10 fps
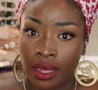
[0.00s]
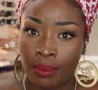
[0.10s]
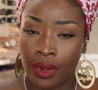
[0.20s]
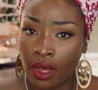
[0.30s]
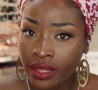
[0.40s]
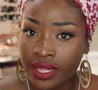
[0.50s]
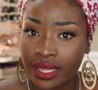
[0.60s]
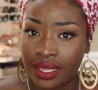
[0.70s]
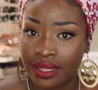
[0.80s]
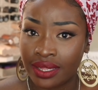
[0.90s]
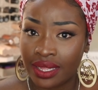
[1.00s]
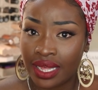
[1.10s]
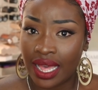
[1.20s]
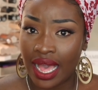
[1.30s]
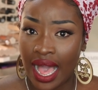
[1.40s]
plasters,
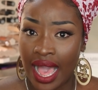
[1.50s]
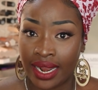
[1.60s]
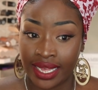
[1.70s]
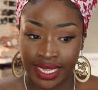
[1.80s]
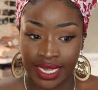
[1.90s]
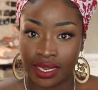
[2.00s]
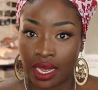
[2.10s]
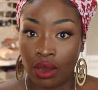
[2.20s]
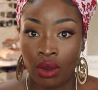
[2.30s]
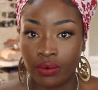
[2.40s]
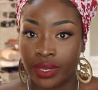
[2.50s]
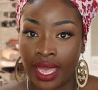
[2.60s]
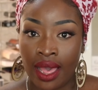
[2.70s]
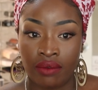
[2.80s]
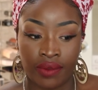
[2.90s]
and I see that, oh, they
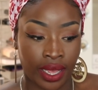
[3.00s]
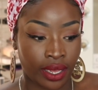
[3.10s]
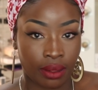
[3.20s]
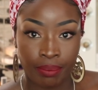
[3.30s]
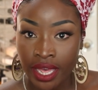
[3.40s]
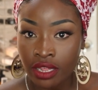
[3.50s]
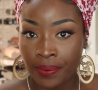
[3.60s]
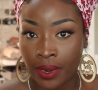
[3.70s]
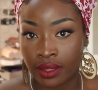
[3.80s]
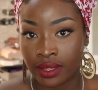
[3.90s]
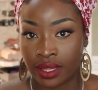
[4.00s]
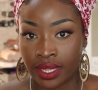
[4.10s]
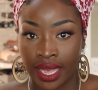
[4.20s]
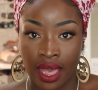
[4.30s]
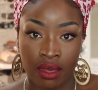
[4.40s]
have like beige plasters,
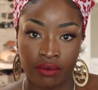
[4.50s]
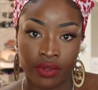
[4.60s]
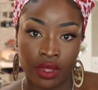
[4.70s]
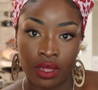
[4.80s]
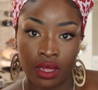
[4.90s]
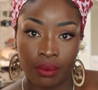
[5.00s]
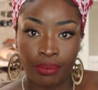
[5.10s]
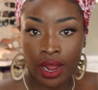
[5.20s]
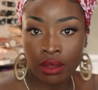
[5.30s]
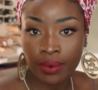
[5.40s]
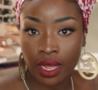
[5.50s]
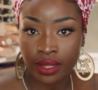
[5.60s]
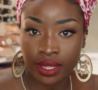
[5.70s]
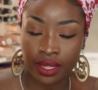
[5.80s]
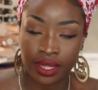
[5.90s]
they have brown
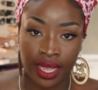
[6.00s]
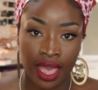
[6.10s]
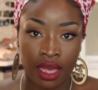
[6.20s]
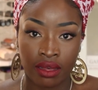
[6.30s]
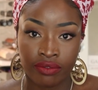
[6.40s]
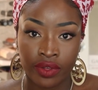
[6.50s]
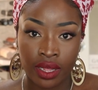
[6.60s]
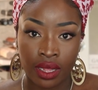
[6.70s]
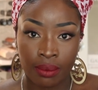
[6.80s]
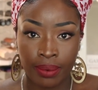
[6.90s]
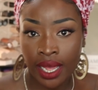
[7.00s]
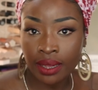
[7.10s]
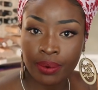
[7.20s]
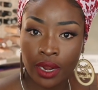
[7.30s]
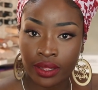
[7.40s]
plasters, they have
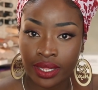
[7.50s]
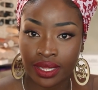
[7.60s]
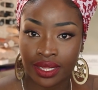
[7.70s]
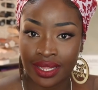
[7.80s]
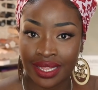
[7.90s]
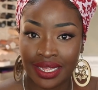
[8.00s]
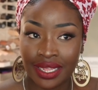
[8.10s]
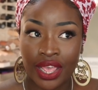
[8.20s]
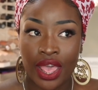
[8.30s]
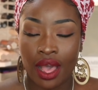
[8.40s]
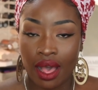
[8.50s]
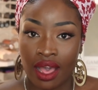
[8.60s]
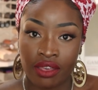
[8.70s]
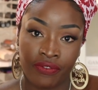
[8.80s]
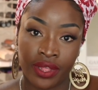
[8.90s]
black plasters,
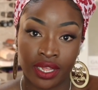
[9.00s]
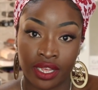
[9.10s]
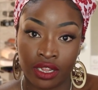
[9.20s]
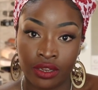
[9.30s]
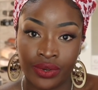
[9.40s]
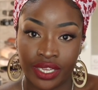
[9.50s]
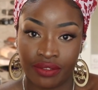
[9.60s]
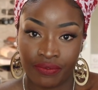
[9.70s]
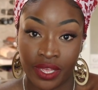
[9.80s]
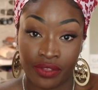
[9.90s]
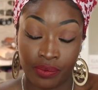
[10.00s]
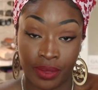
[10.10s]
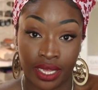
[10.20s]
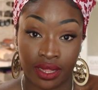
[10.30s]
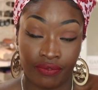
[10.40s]
I feel included. It gives
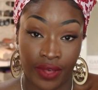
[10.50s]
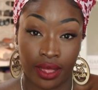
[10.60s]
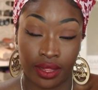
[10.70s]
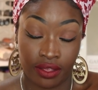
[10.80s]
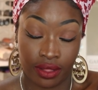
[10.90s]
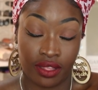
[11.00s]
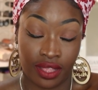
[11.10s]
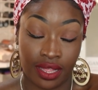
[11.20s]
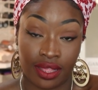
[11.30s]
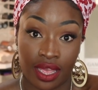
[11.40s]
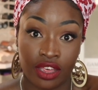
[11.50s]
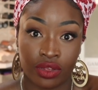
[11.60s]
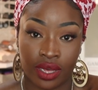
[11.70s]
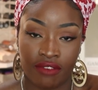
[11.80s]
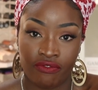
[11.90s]
me the
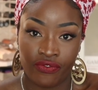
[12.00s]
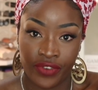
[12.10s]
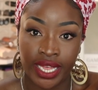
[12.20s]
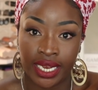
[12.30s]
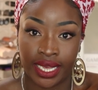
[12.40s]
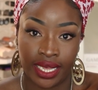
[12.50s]
sensation and feeling